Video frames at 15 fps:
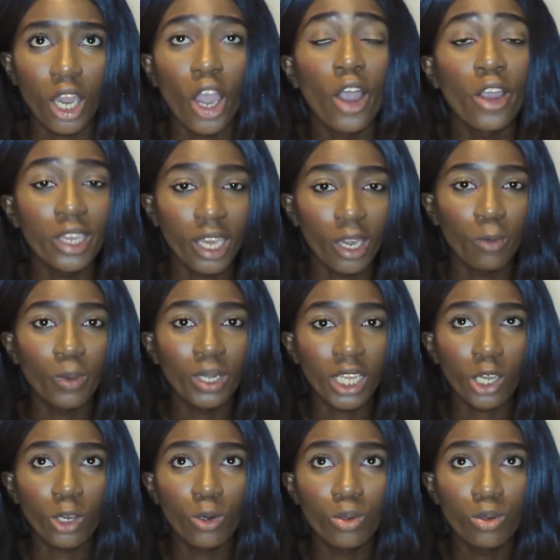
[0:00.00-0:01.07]
Oh yeah, when I
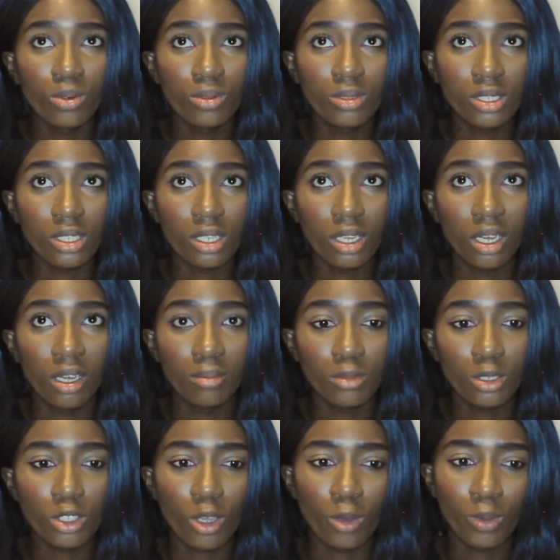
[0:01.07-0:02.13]
called,
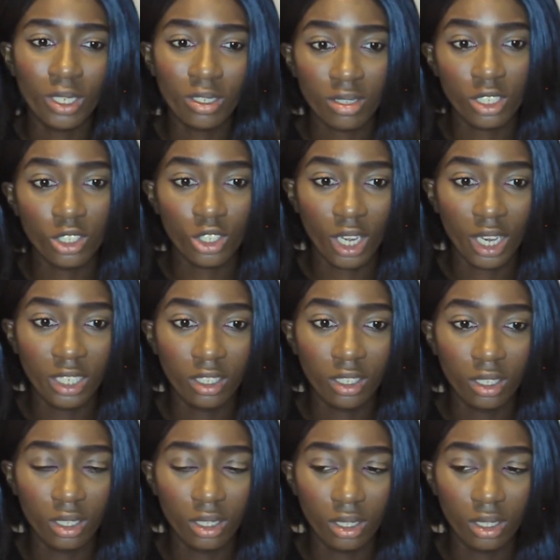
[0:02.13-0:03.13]
so when I was in China,